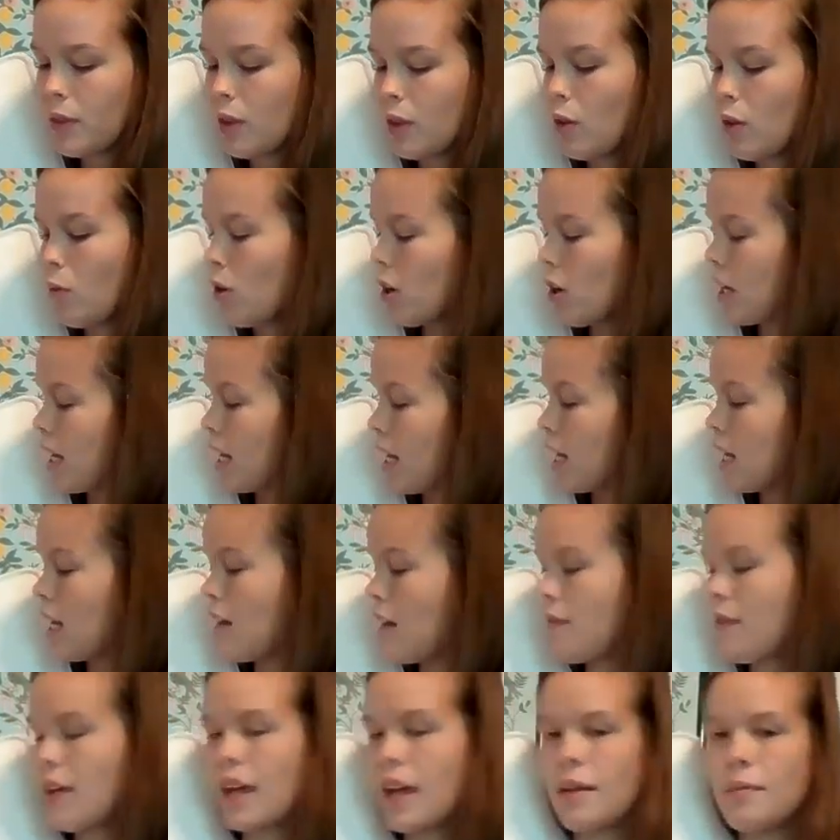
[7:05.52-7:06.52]
we're going
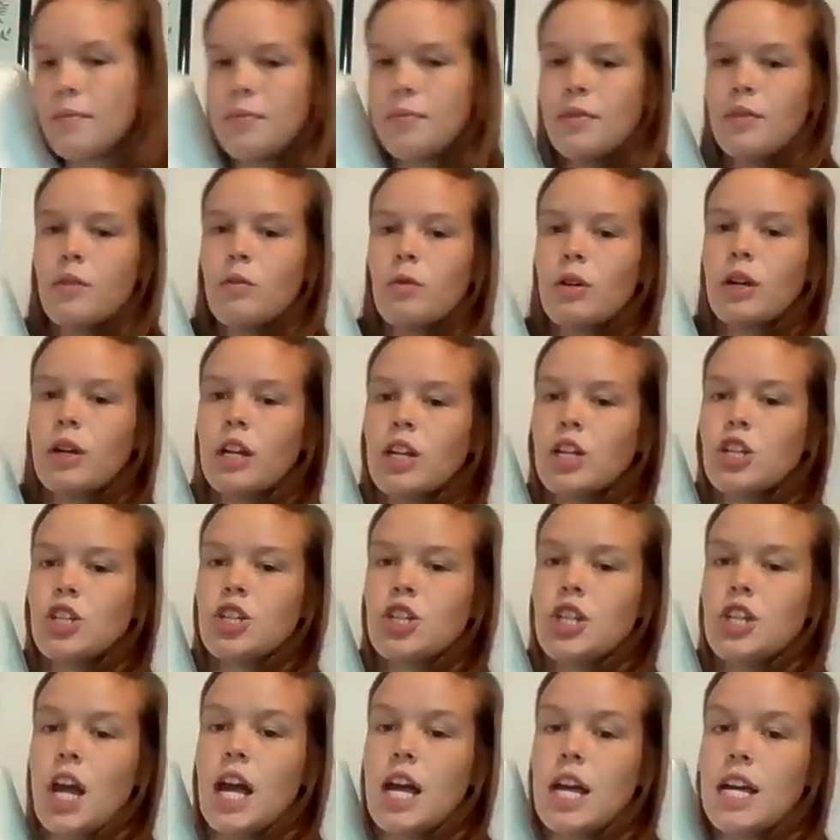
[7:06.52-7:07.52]
to
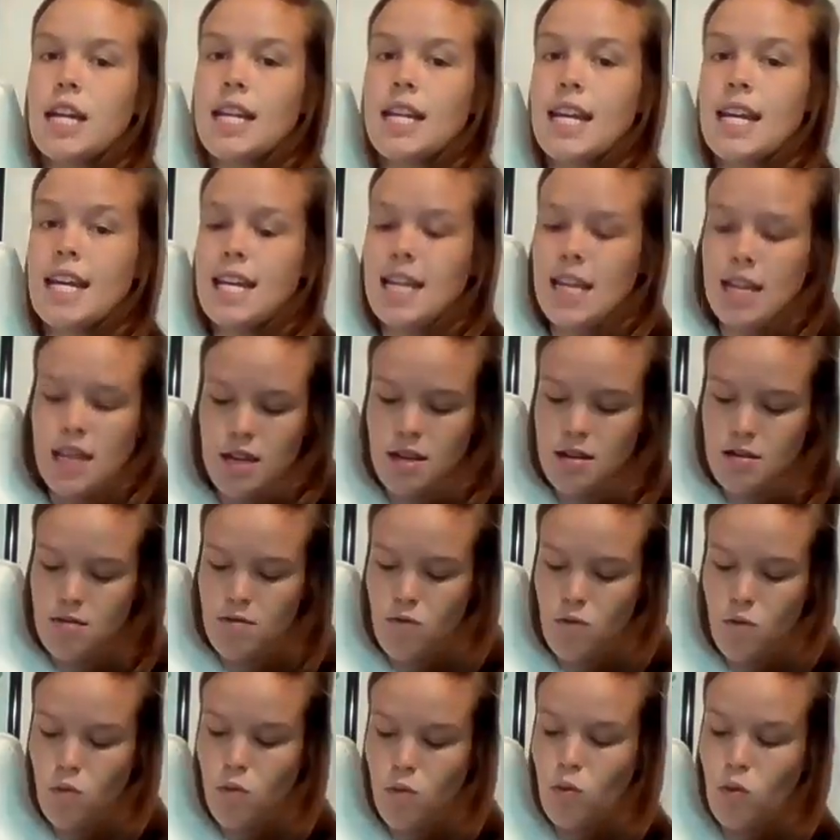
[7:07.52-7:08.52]
shade in
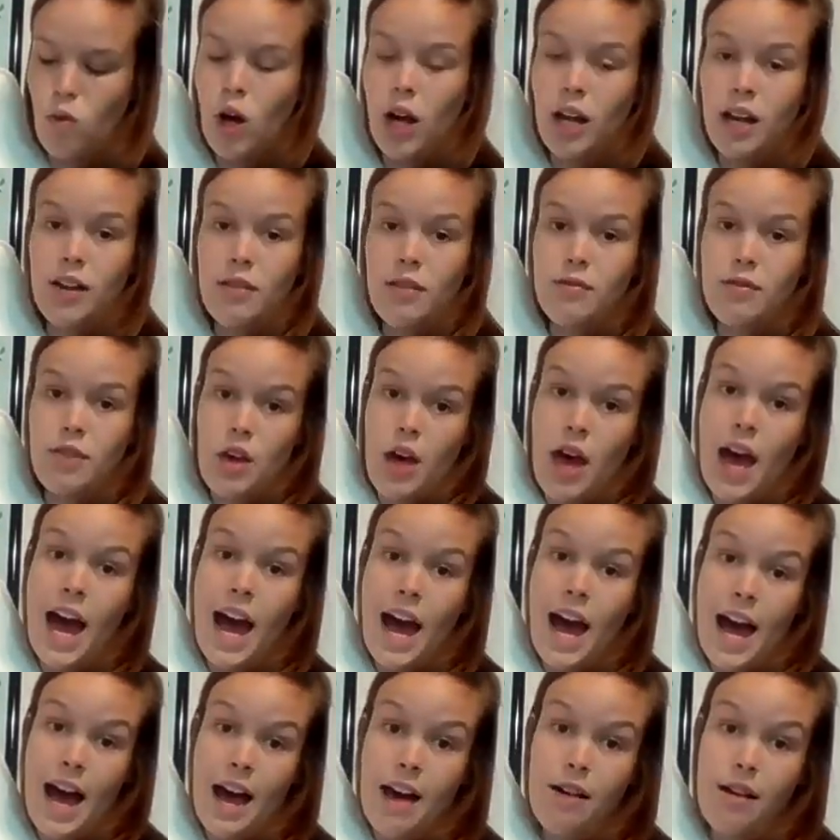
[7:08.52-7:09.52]
one of the
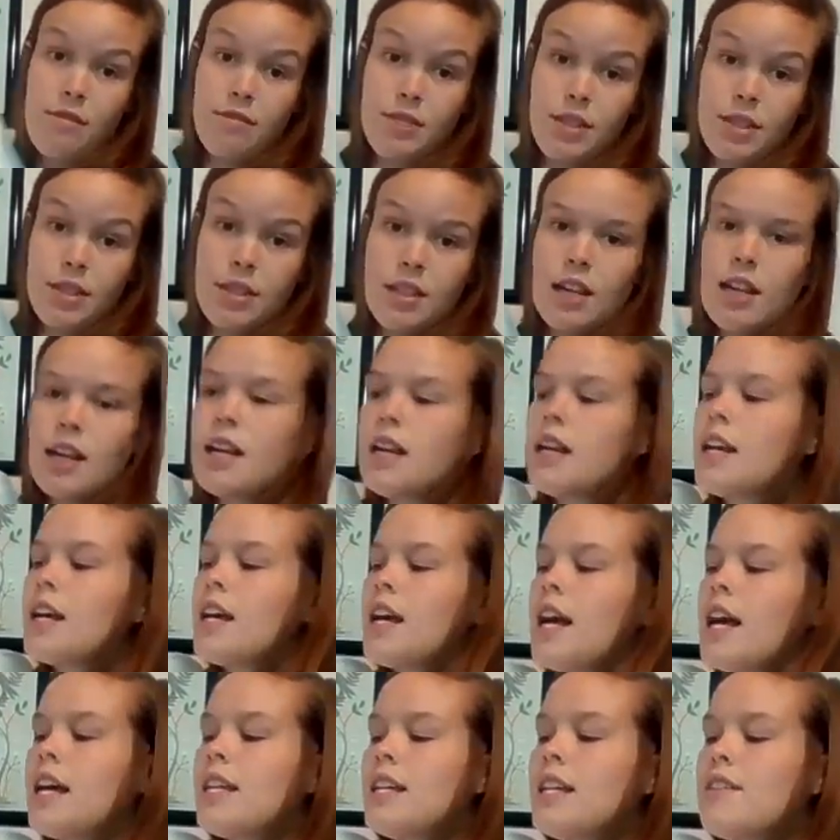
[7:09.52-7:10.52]
halves.
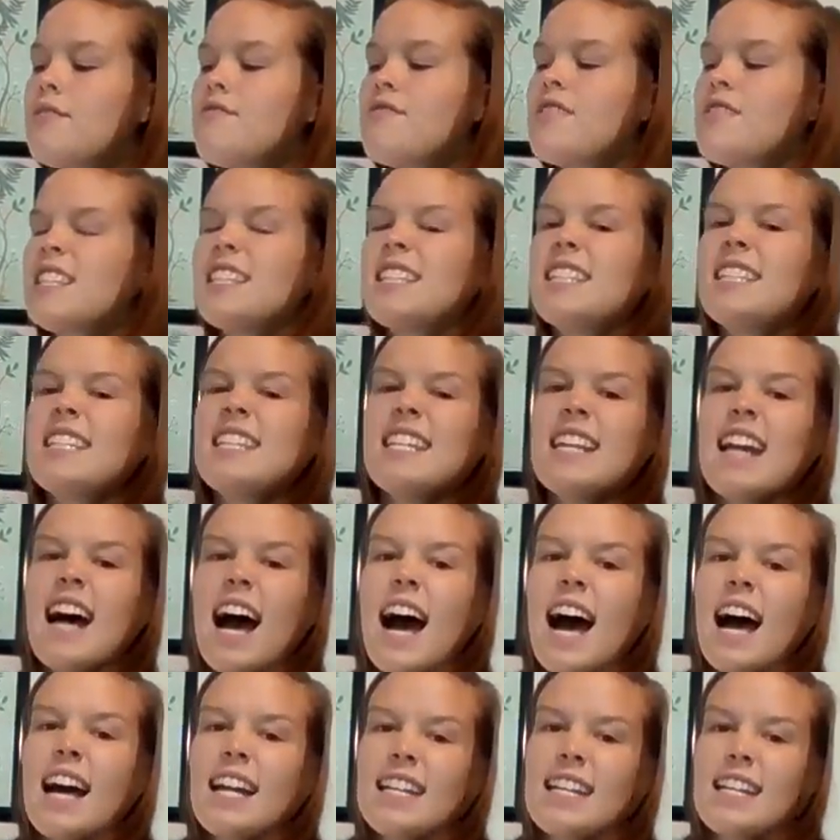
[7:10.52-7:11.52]
And if it's
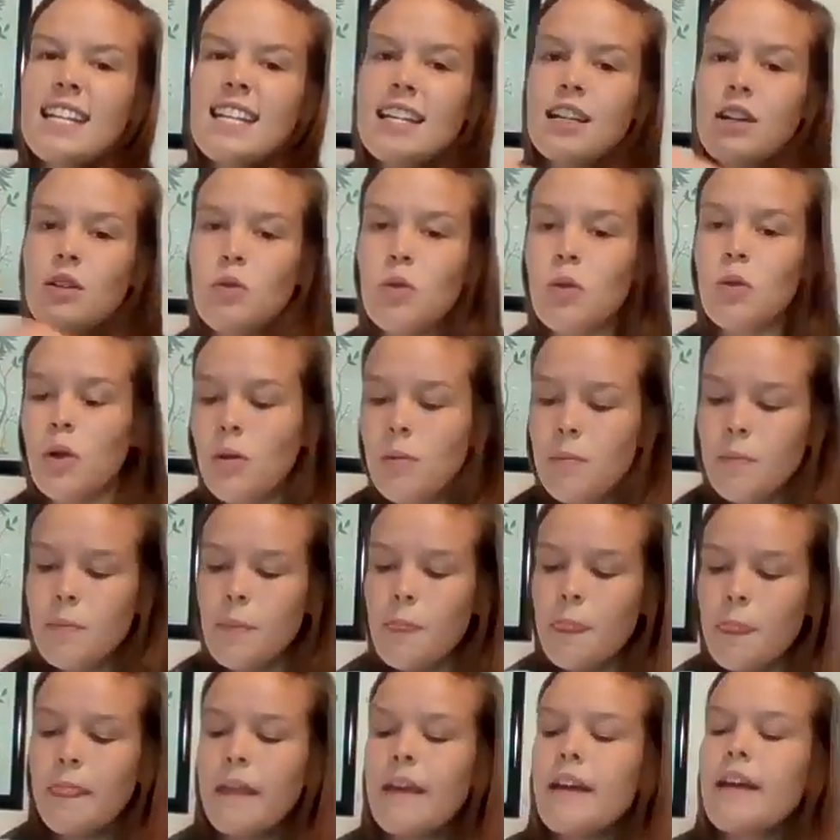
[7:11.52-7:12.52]
not equal,
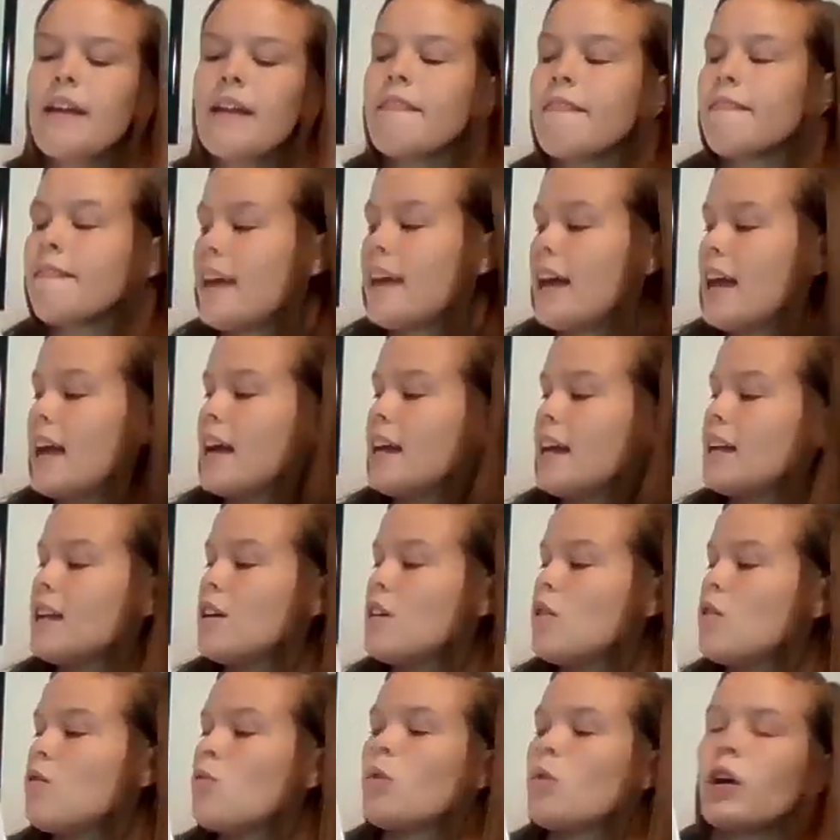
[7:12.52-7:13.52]
then
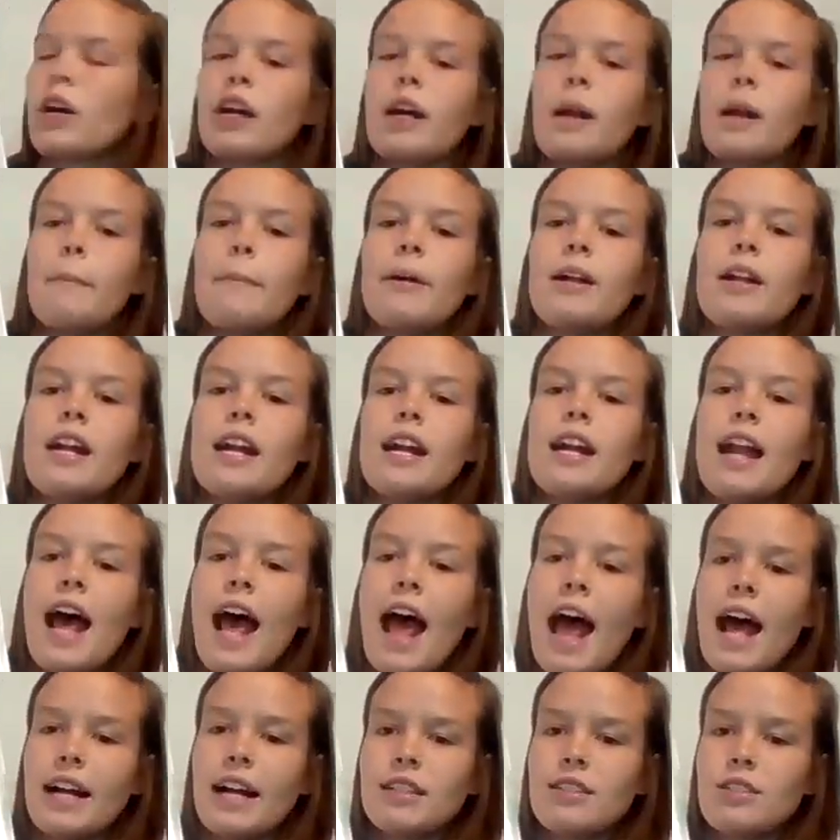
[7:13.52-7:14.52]
we're going to put an
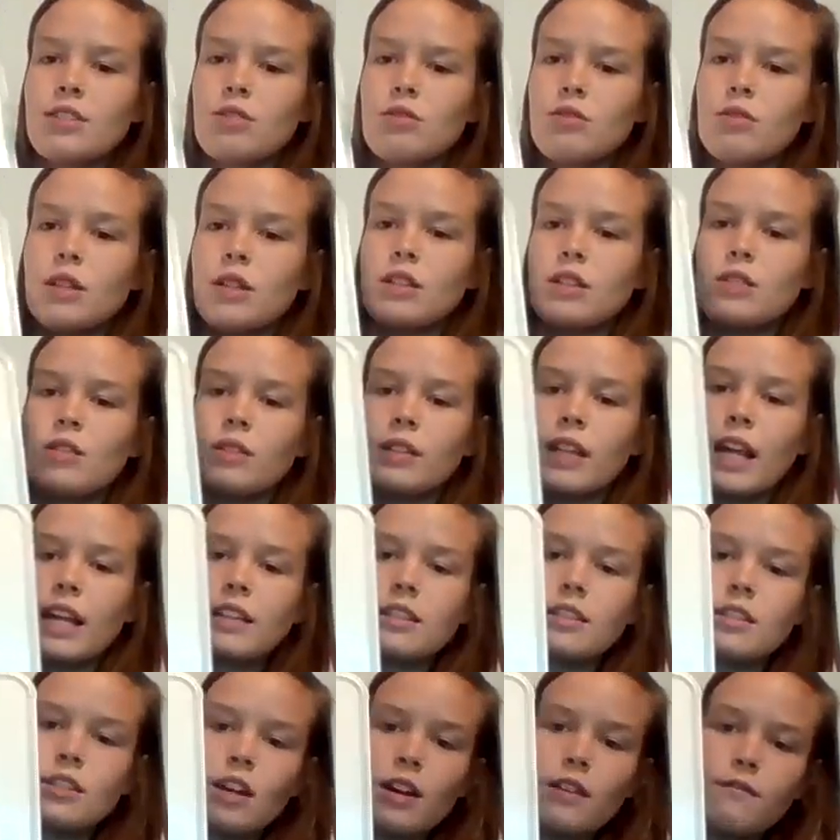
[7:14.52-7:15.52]
X through it. So
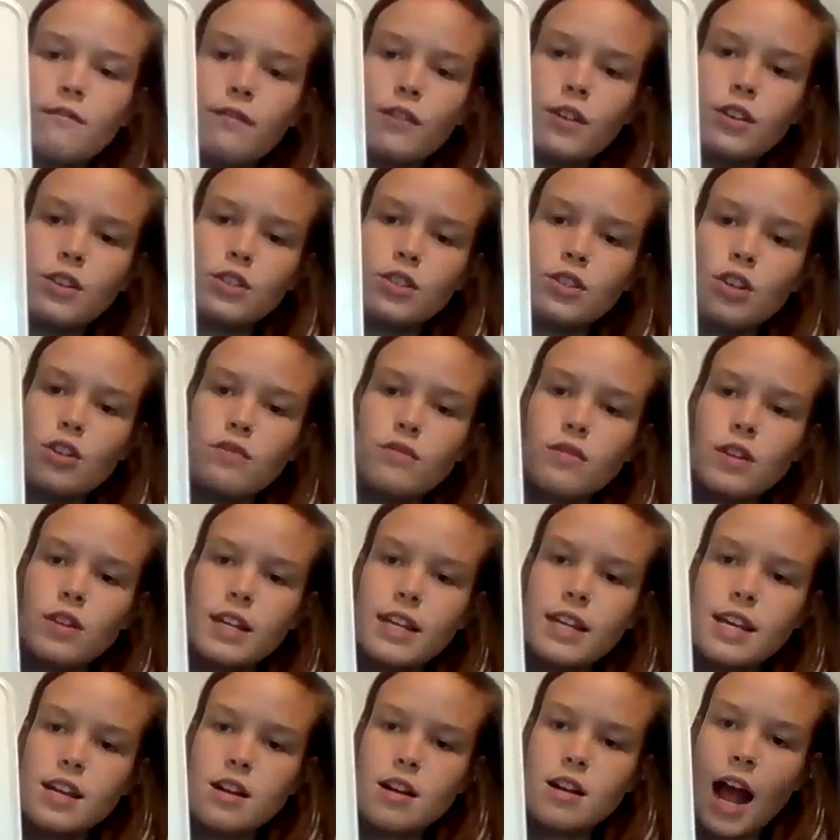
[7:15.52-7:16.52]
let's start first over
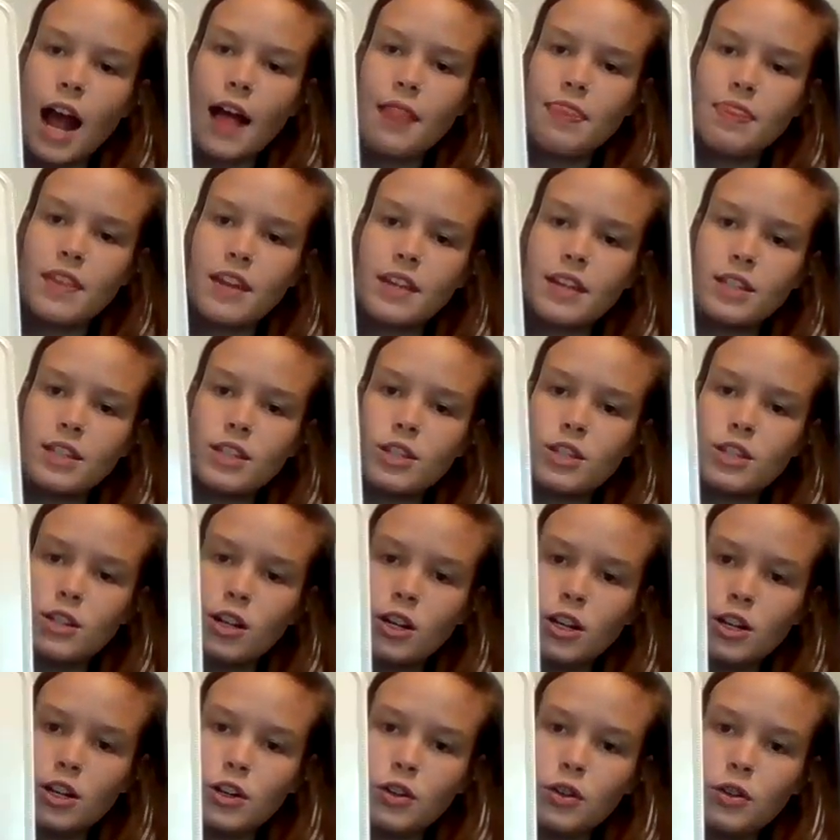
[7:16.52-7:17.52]
here at this
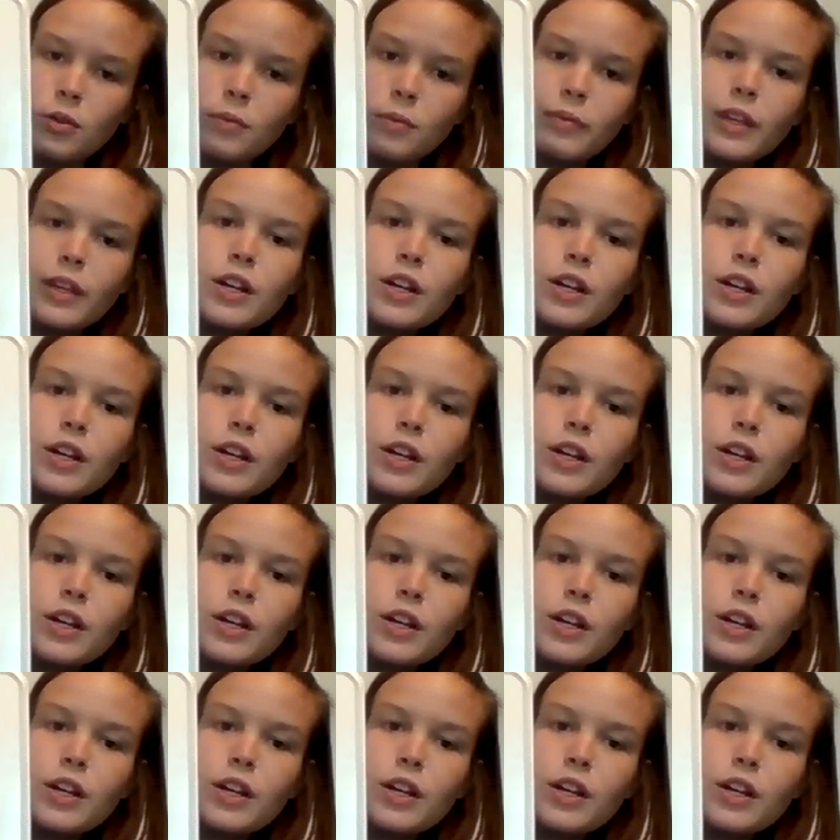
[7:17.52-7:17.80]
circle.